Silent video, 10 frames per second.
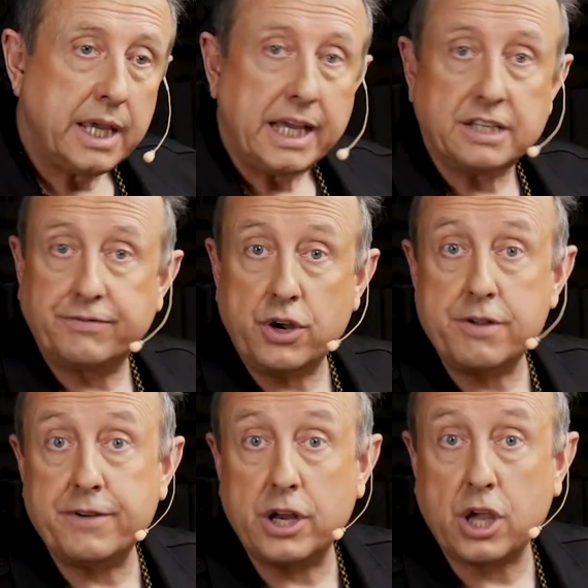is very,
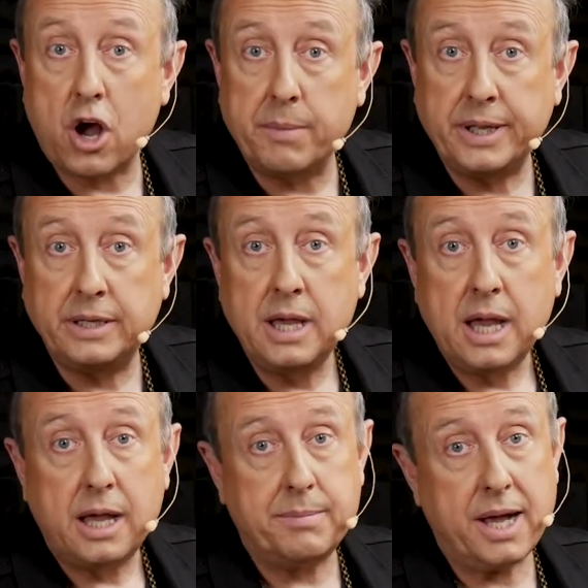very common
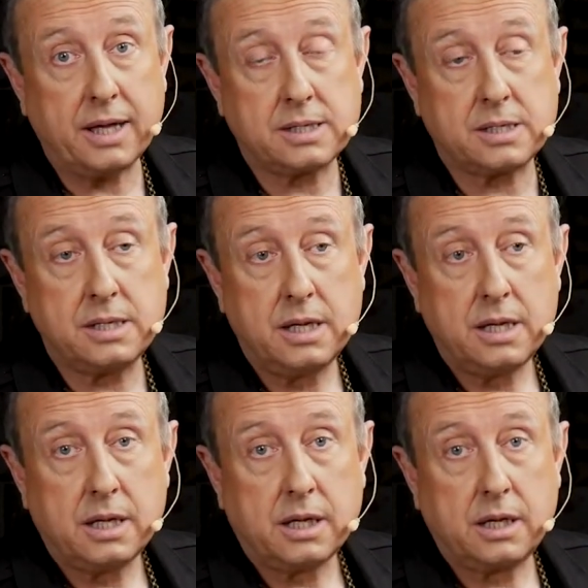amongst
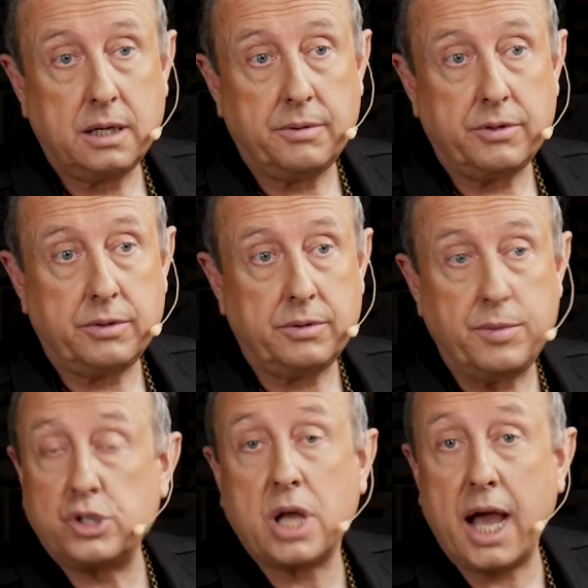the
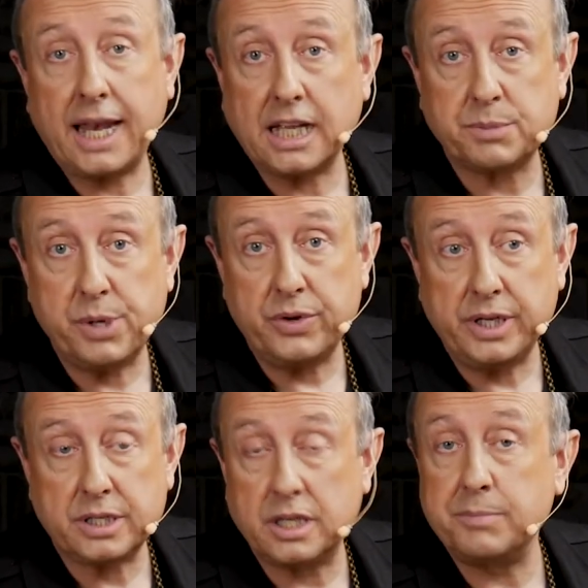most highly
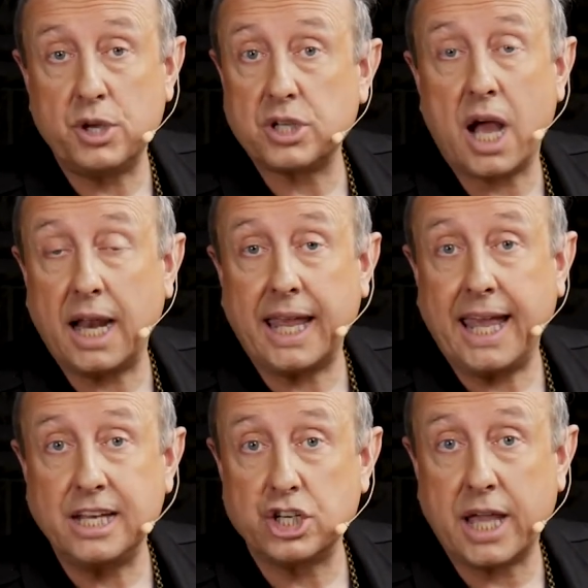experienced and the most highly
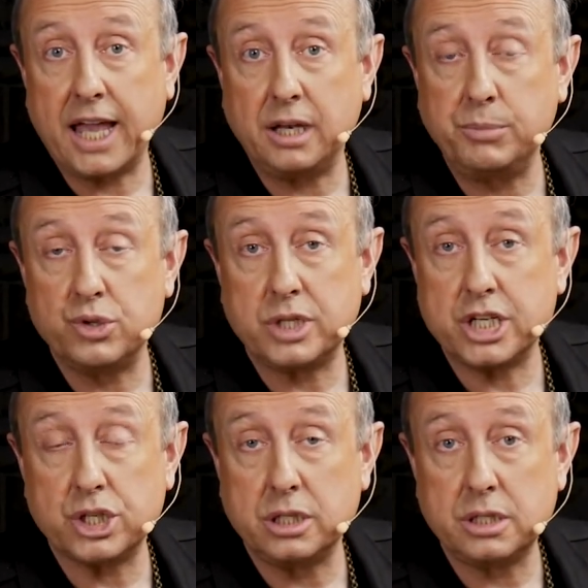educated
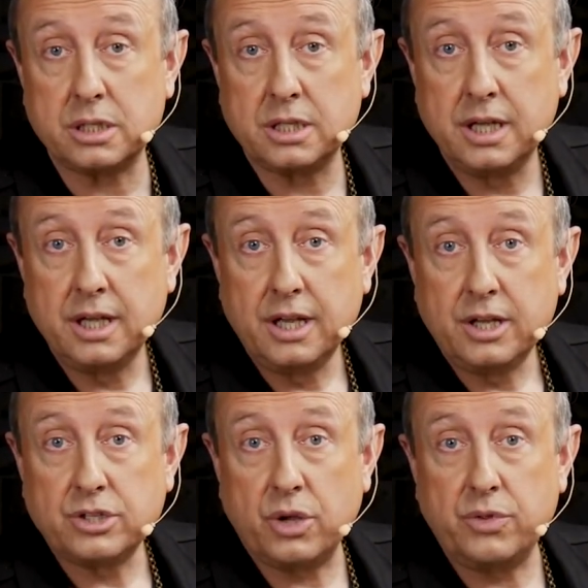musicians.
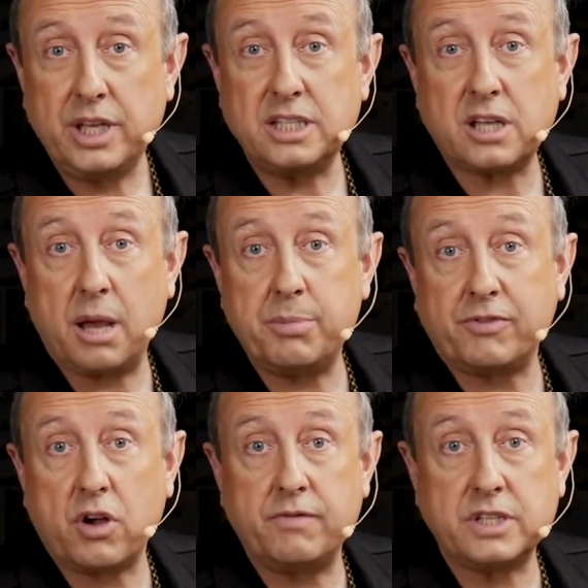So these type of
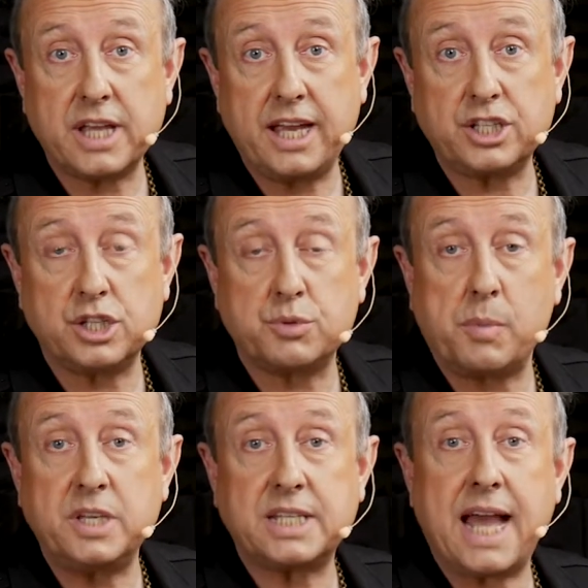conversations, when
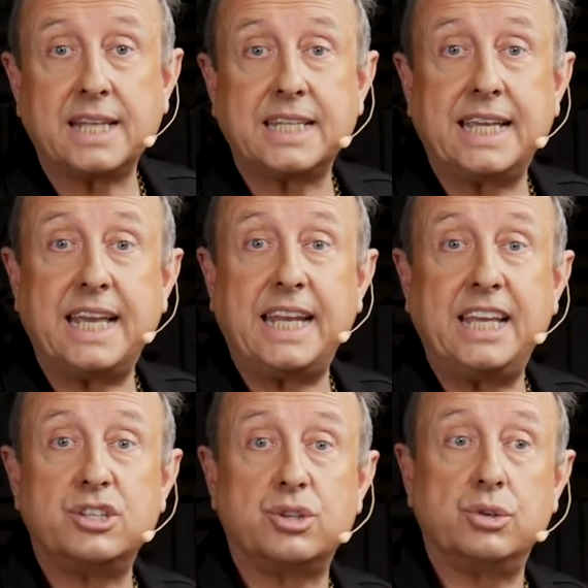we start to get
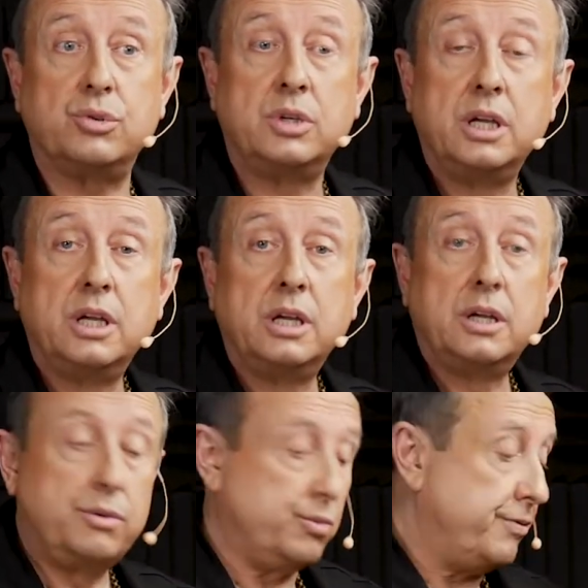into
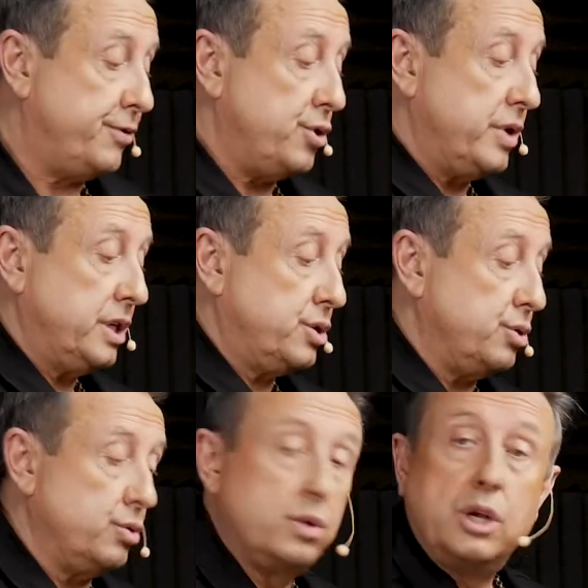referring
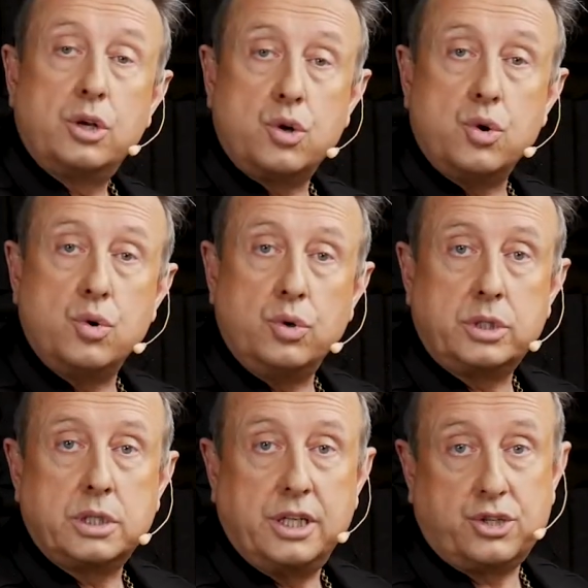to
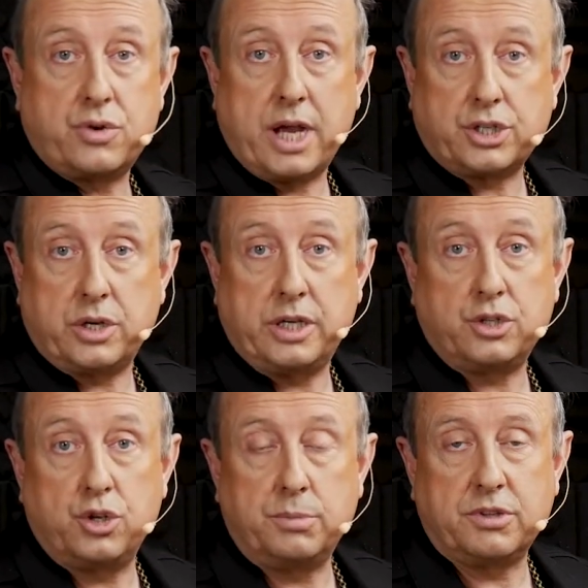chords and structure in
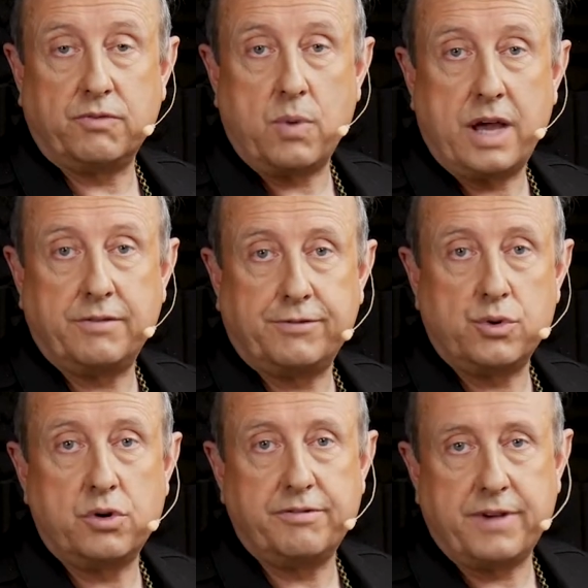terms of 1,
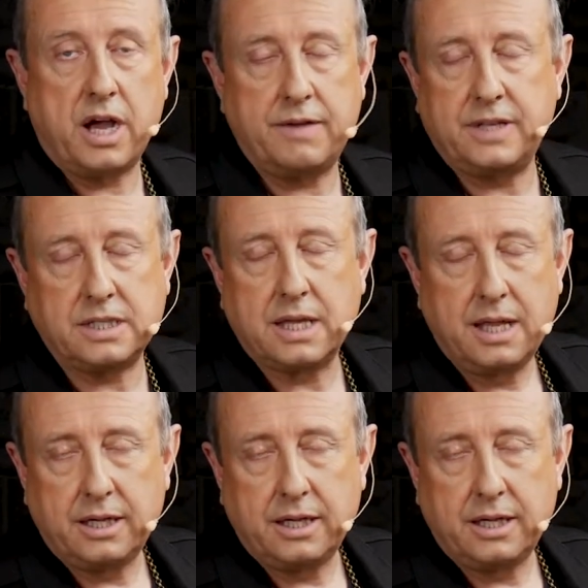4, and 5, there's